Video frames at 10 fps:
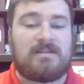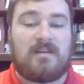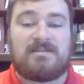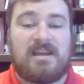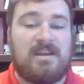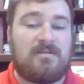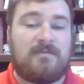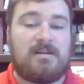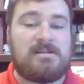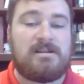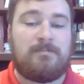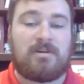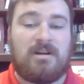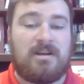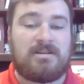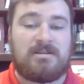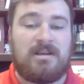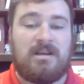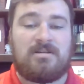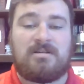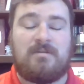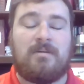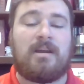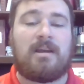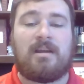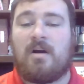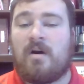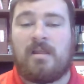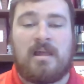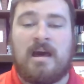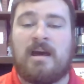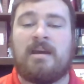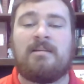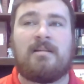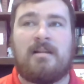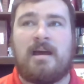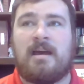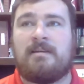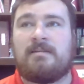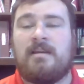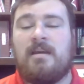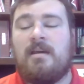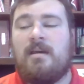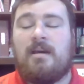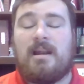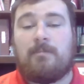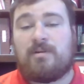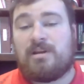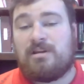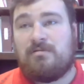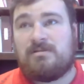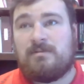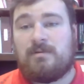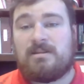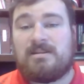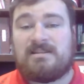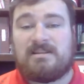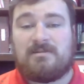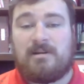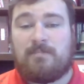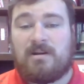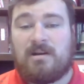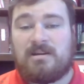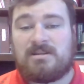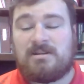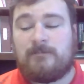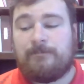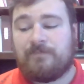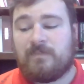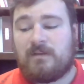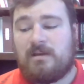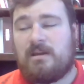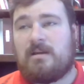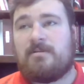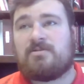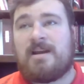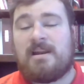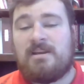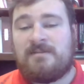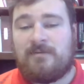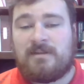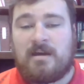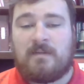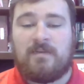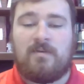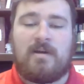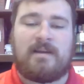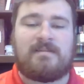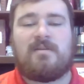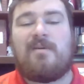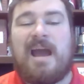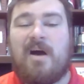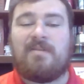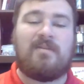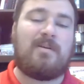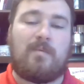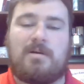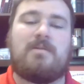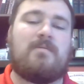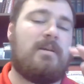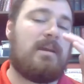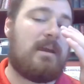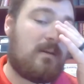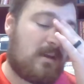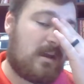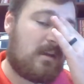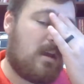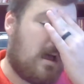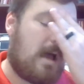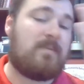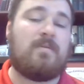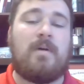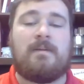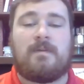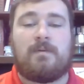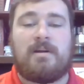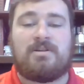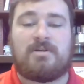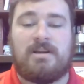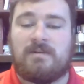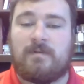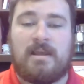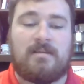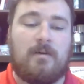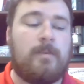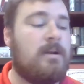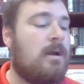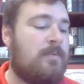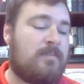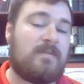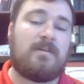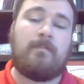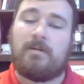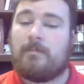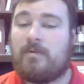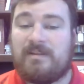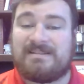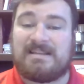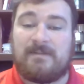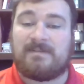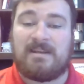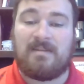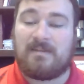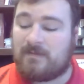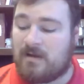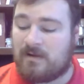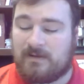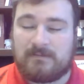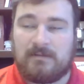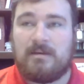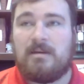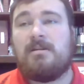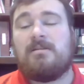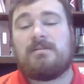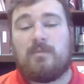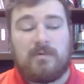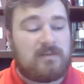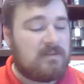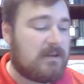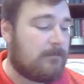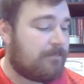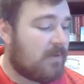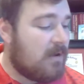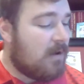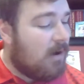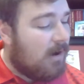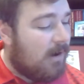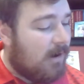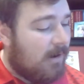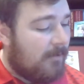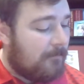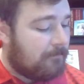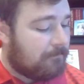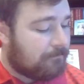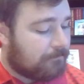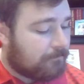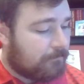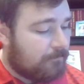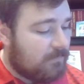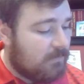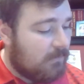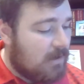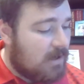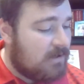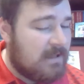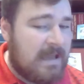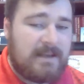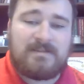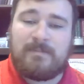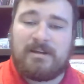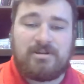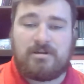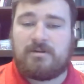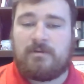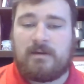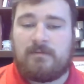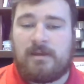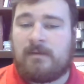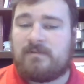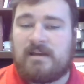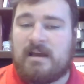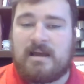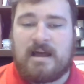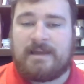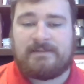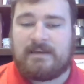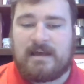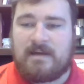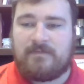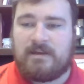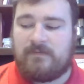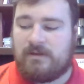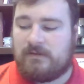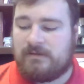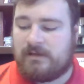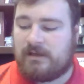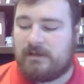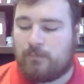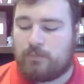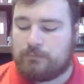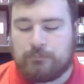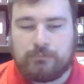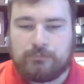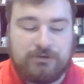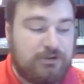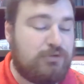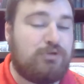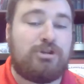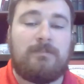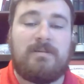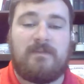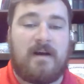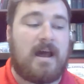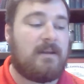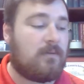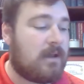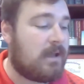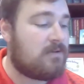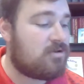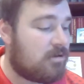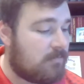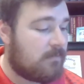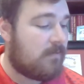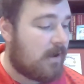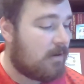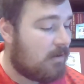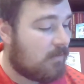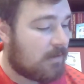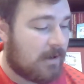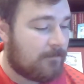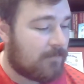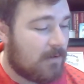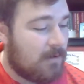State University percussion teachers doing like an online class, and I'm going to use it with the 6th grade percussion. And I'm gonna try to use it with y'all too. I just don't know how it's gonna work really yet. Okay, I'm still waiting for the registration for that to open up. It's supposed to open up on the 17th of August, so we'll see. Other than that, just make sure you're doing everything I've given you to done, and you should be fine. Okay, you should be fine. Okay.